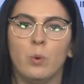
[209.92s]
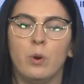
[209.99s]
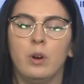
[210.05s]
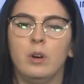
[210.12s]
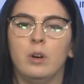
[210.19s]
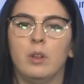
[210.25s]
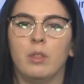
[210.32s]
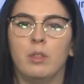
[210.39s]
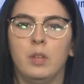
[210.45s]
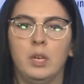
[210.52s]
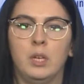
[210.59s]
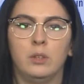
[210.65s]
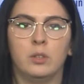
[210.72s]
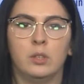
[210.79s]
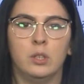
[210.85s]
were the
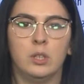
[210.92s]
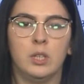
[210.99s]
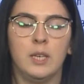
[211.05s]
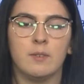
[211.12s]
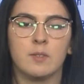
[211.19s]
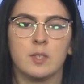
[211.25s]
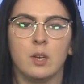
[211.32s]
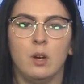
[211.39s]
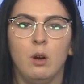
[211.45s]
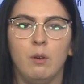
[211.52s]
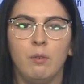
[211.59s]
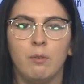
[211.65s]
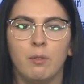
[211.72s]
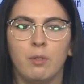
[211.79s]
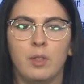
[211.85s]
alternatives
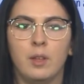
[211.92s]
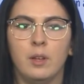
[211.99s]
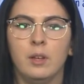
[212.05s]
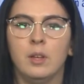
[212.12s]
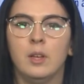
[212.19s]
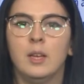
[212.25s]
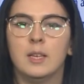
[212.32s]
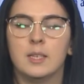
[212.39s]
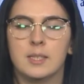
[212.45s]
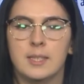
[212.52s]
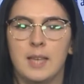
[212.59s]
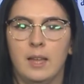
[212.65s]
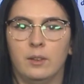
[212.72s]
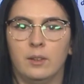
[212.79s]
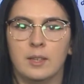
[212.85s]
of the
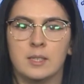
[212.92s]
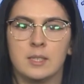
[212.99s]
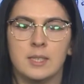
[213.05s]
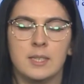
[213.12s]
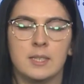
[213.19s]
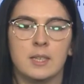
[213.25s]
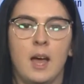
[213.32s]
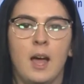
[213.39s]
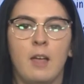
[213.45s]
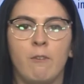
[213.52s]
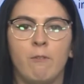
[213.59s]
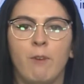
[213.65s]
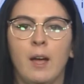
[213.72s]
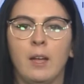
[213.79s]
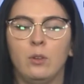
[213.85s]
sentences. I
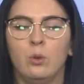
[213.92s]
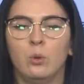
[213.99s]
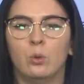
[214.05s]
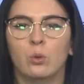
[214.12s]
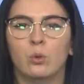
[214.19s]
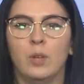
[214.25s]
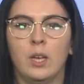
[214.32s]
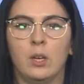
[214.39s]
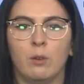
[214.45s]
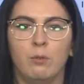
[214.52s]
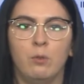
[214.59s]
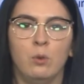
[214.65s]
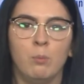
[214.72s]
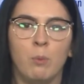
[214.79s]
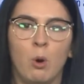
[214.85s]
invite you to take a
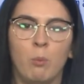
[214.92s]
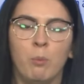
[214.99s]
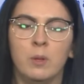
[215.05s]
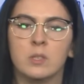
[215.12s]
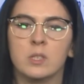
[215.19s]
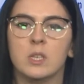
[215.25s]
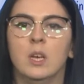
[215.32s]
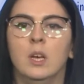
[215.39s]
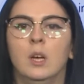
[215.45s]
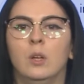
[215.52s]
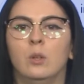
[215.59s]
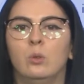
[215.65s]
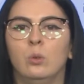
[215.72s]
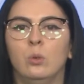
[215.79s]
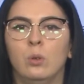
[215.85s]
few moments
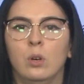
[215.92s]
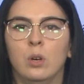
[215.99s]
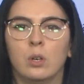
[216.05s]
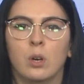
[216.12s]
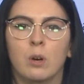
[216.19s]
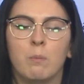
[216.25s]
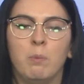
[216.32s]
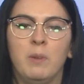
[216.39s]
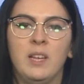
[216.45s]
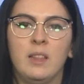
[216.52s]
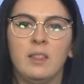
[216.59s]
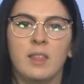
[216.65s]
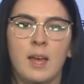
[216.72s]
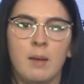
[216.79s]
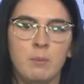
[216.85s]
to
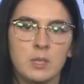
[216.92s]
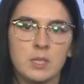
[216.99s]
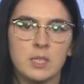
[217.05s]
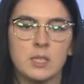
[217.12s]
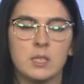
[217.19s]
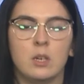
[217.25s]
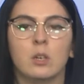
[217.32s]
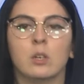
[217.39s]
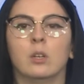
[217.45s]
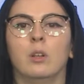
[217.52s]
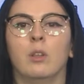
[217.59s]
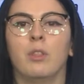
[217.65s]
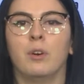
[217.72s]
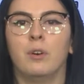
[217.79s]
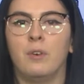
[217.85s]
complete them, circle
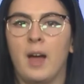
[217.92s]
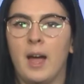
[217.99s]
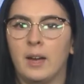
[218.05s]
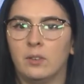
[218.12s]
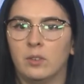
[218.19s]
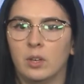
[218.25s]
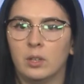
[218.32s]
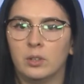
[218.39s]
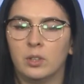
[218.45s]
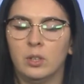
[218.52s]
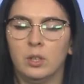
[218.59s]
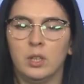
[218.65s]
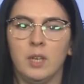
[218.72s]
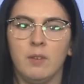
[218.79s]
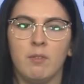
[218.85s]
the right
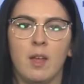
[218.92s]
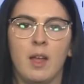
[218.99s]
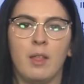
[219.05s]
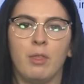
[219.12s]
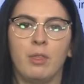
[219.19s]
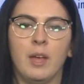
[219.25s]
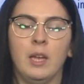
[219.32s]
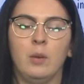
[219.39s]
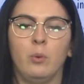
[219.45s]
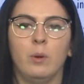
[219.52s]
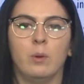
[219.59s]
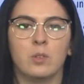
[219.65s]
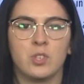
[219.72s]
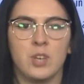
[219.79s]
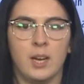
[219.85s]
alternative, and then we
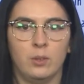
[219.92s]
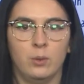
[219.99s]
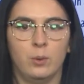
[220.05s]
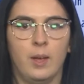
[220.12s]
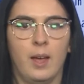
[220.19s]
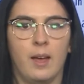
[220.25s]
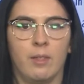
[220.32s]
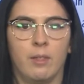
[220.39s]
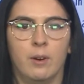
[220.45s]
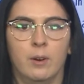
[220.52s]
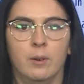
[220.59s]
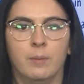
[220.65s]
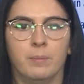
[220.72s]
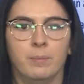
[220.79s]
will check together.